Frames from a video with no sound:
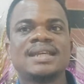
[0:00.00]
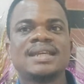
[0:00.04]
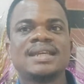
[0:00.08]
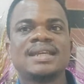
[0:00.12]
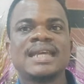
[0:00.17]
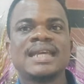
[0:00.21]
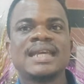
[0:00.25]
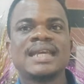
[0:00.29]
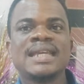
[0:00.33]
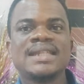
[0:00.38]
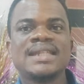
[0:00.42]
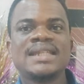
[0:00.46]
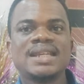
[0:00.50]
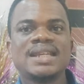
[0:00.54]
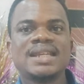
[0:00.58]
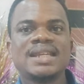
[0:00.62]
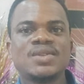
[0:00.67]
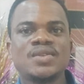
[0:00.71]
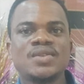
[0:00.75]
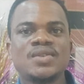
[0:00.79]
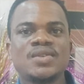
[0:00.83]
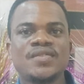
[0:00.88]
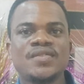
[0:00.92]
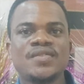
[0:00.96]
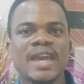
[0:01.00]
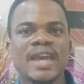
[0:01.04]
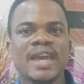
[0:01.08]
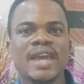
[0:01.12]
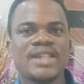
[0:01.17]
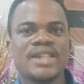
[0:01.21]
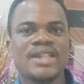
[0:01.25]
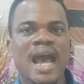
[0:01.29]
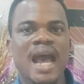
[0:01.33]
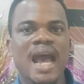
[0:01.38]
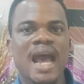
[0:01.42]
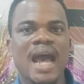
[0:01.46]
easy to
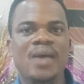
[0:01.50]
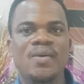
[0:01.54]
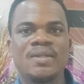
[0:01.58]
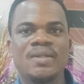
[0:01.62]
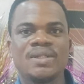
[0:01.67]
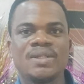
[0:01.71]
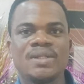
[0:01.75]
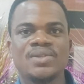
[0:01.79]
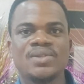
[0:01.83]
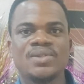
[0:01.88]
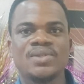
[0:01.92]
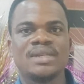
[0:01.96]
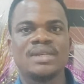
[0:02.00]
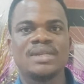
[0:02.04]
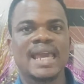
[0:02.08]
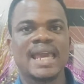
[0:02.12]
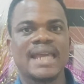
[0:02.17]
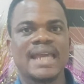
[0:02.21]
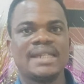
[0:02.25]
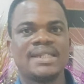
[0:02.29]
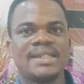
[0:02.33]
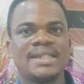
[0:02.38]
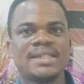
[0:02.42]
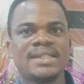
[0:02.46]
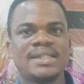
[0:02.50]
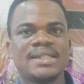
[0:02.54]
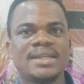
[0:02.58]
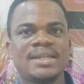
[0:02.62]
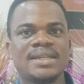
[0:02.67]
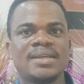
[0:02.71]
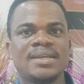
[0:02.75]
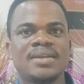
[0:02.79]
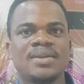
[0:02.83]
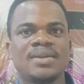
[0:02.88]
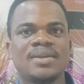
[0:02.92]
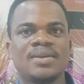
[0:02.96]
fetch out to get.
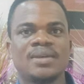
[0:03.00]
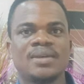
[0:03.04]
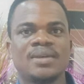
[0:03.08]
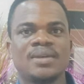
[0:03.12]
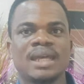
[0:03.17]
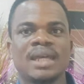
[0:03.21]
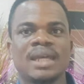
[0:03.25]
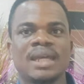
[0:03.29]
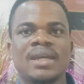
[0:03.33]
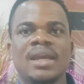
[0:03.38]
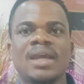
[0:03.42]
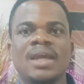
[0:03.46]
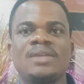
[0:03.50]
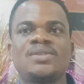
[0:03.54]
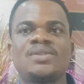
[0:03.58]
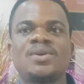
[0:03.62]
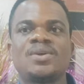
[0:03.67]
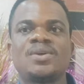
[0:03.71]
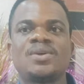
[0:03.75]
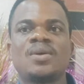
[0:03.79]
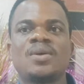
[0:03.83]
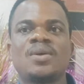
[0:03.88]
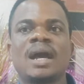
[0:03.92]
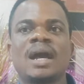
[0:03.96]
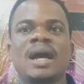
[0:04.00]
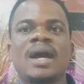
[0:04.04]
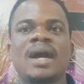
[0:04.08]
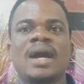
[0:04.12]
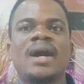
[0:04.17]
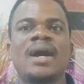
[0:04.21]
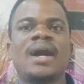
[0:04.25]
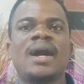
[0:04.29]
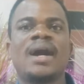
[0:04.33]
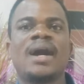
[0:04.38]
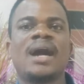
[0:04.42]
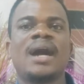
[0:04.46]
Okay, so
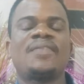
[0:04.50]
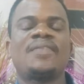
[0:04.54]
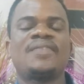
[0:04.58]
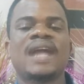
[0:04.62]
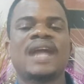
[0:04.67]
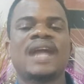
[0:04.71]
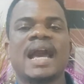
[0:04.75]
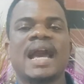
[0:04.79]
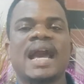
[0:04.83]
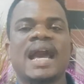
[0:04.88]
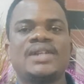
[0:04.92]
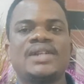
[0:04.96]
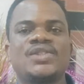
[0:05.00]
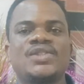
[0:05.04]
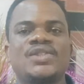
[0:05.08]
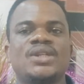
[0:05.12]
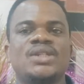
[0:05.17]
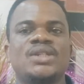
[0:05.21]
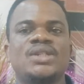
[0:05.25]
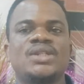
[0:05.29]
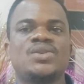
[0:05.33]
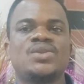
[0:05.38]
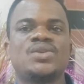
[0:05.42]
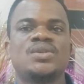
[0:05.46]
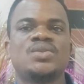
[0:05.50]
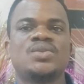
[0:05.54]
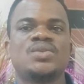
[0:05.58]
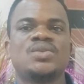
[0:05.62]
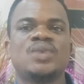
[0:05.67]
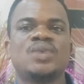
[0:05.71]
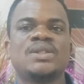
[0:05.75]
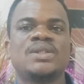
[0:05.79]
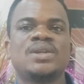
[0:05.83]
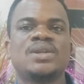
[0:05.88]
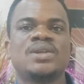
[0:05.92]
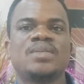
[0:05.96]
after answering to
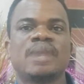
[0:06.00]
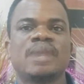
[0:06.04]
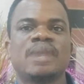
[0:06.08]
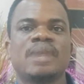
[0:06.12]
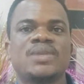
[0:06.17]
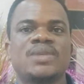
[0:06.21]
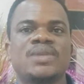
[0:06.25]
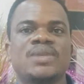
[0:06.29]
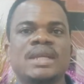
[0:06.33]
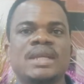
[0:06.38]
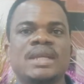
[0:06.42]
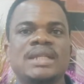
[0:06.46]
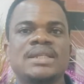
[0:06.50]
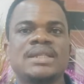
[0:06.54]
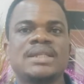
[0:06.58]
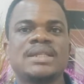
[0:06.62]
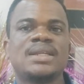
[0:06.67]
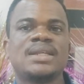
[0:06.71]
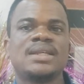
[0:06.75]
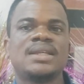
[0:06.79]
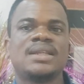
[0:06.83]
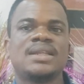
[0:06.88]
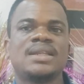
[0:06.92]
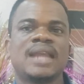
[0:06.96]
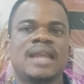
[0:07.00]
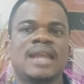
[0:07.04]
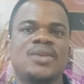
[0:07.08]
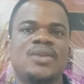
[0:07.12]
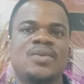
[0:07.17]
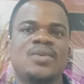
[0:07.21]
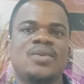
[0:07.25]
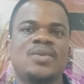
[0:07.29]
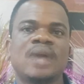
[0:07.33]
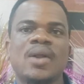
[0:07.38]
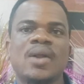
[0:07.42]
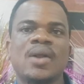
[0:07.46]
question number 20, then
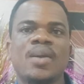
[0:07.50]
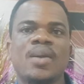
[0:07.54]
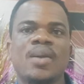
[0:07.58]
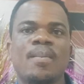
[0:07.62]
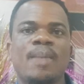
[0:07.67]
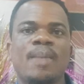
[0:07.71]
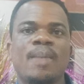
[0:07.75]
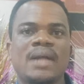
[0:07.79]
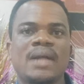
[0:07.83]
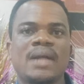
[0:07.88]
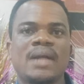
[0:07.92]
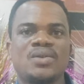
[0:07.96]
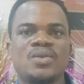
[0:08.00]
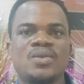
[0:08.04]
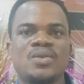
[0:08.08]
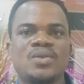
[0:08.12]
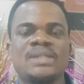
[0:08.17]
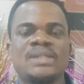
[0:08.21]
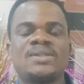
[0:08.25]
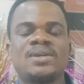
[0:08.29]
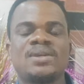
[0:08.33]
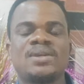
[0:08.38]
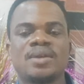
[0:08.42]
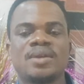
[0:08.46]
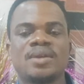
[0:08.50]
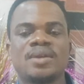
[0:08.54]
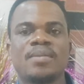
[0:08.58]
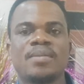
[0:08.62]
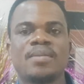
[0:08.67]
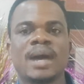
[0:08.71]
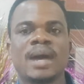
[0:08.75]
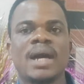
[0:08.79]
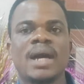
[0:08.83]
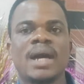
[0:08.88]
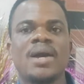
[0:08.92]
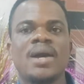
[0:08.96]
you can come back to question
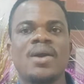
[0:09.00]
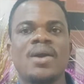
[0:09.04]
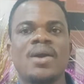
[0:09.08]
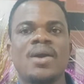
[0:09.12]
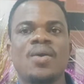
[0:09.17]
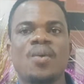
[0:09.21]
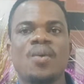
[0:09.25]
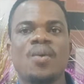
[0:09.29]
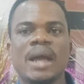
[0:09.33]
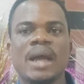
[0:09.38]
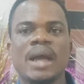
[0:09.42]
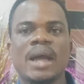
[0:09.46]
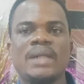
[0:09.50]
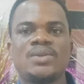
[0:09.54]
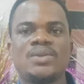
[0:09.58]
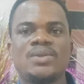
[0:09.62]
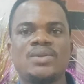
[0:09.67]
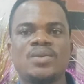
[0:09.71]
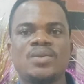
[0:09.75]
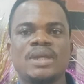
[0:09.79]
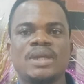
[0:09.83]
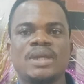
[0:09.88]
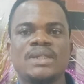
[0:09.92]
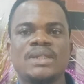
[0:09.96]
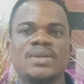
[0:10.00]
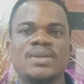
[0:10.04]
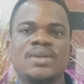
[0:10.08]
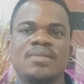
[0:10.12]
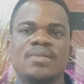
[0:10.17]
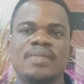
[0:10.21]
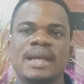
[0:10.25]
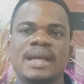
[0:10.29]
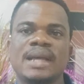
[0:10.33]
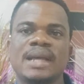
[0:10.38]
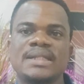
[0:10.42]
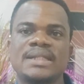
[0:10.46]
number 1 to question
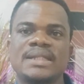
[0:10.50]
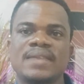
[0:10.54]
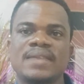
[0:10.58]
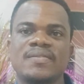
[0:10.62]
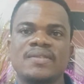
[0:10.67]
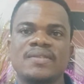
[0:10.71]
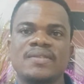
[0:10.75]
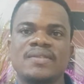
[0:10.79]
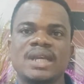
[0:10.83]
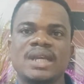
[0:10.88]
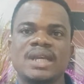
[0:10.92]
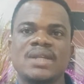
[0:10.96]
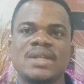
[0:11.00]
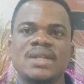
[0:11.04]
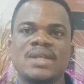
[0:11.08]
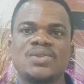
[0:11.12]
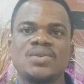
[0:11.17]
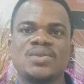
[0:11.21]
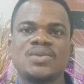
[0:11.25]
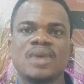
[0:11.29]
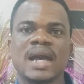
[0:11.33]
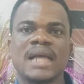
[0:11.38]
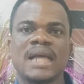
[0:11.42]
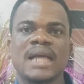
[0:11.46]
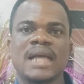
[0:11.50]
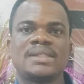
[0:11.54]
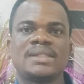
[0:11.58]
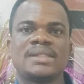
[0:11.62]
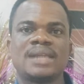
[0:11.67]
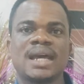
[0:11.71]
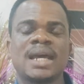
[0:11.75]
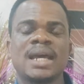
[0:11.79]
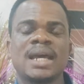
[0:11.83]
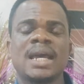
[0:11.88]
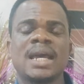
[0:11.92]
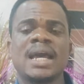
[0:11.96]
number 7 to
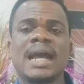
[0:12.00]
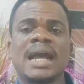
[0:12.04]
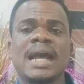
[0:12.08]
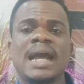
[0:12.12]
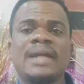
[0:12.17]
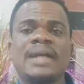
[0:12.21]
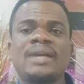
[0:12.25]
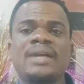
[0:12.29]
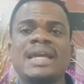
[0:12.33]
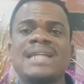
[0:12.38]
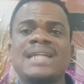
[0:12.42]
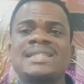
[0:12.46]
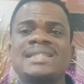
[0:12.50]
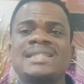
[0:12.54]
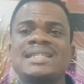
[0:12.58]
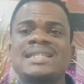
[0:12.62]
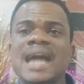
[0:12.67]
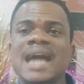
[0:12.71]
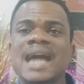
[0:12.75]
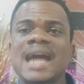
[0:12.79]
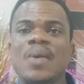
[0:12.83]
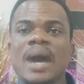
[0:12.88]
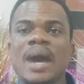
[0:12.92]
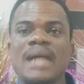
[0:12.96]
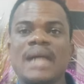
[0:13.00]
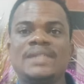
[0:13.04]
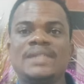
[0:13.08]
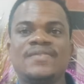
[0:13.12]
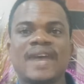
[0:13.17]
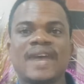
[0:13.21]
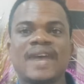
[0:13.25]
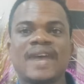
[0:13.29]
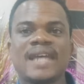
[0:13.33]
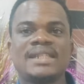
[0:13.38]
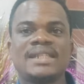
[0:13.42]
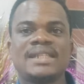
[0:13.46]
answer. And another thing I will
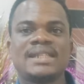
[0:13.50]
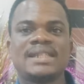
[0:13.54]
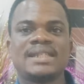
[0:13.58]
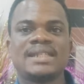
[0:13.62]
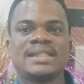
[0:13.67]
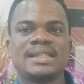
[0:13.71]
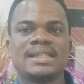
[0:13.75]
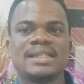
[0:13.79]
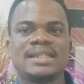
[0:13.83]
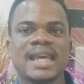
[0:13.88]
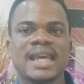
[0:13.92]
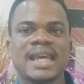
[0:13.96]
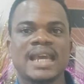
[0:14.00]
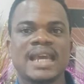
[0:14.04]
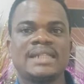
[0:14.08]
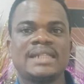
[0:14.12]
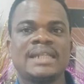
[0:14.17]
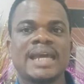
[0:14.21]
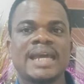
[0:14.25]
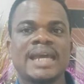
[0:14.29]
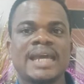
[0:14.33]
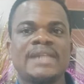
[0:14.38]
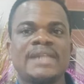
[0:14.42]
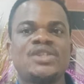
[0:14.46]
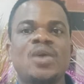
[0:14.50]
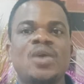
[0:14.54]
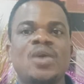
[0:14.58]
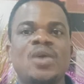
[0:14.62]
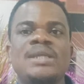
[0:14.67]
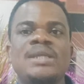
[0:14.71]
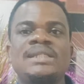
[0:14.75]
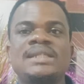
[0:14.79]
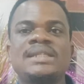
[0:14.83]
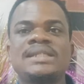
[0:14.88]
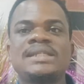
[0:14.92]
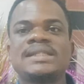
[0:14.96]
advise is this: there is
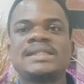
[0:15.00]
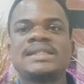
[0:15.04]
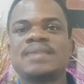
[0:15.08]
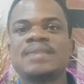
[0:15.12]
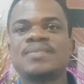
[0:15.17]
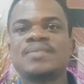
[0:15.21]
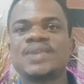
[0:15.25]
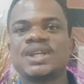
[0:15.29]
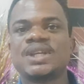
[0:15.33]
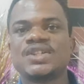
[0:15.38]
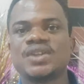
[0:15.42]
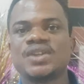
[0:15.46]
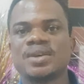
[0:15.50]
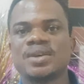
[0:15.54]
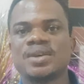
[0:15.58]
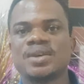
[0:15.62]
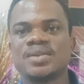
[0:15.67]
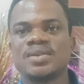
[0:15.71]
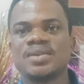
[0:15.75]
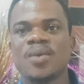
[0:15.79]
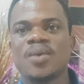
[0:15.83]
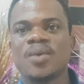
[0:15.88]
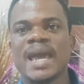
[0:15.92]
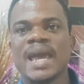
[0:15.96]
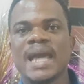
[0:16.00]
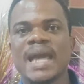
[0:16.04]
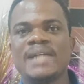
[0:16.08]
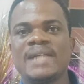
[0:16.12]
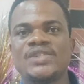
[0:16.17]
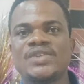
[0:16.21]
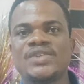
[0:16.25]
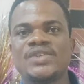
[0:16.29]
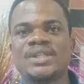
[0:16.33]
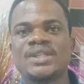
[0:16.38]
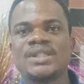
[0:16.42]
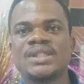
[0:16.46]
always this temptation while
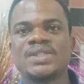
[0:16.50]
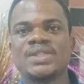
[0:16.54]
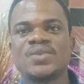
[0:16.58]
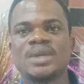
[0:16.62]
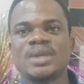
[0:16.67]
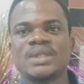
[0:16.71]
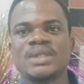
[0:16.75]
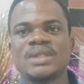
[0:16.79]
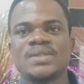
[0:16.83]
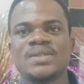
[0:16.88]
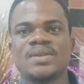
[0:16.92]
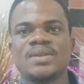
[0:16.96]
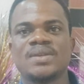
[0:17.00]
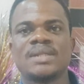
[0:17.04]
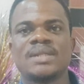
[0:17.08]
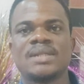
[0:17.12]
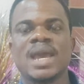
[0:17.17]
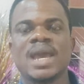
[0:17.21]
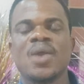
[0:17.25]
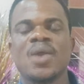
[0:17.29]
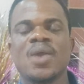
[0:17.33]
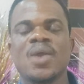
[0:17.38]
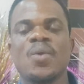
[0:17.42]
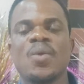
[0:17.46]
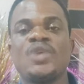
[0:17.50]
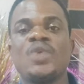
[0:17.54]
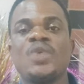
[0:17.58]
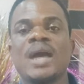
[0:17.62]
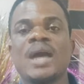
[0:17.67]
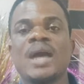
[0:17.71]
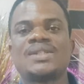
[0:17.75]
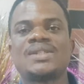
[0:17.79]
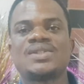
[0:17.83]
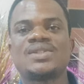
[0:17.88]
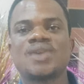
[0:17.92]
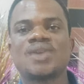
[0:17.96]
answering these questions when you
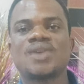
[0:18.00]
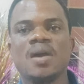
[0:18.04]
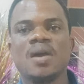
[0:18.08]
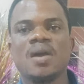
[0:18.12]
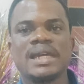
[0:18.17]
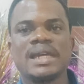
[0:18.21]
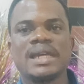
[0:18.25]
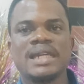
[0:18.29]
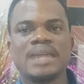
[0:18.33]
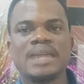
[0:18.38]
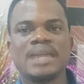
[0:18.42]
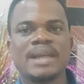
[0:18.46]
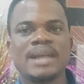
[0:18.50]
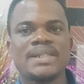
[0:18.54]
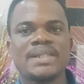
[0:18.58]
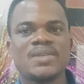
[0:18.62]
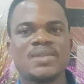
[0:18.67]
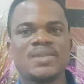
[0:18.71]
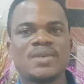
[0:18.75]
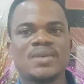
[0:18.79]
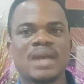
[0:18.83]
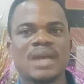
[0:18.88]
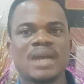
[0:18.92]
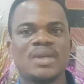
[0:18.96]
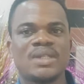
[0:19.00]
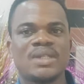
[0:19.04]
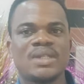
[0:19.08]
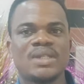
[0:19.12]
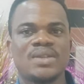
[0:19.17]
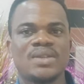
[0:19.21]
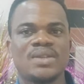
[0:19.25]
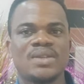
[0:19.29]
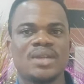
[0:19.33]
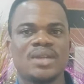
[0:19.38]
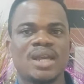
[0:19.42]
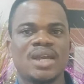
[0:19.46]
are stuck in a particular
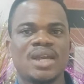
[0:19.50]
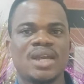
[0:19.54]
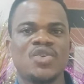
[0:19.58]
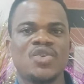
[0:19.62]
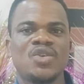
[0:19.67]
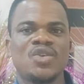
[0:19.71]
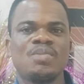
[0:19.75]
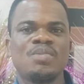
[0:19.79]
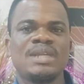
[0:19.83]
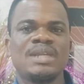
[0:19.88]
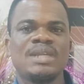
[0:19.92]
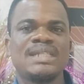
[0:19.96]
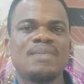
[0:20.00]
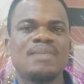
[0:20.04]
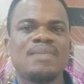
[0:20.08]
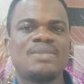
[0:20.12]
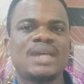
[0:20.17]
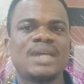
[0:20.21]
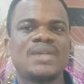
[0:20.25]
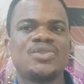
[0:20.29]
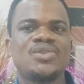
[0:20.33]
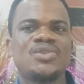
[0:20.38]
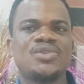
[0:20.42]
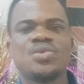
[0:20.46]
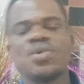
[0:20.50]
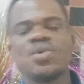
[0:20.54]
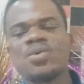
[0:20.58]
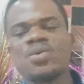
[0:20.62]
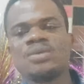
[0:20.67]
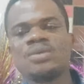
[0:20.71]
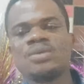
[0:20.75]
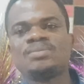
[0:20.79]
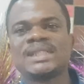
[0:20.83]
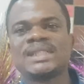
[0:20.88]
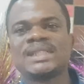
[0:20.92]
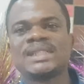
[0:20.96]
question, you'll be tempted to,
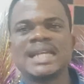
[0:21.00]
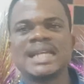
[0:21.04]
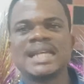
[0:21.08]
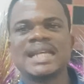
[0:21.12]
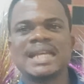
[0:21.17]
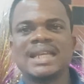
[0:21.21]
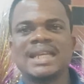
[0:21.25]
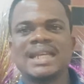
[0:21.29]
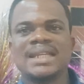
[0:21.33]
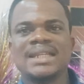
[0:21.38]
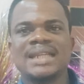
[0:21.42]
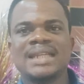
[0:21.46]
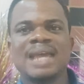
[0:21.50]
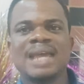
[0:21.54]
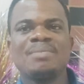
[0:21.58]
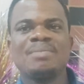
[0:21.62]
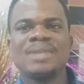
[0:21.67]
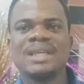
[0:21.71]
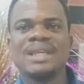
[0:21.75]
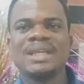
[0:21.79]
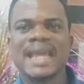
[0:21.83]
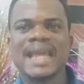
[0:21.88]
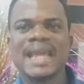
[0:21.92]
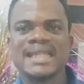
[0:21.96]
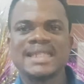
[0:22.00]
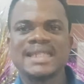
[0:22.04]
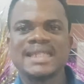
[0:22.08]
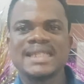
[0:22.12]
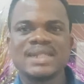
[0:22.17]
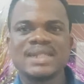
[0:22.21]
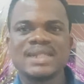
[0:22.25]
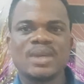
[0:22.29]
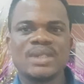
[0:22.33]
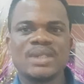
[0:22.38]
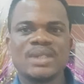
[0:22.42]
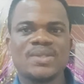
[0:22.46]
oh, let me get
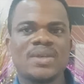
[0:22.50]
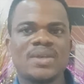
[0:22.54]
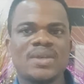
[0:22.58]
this question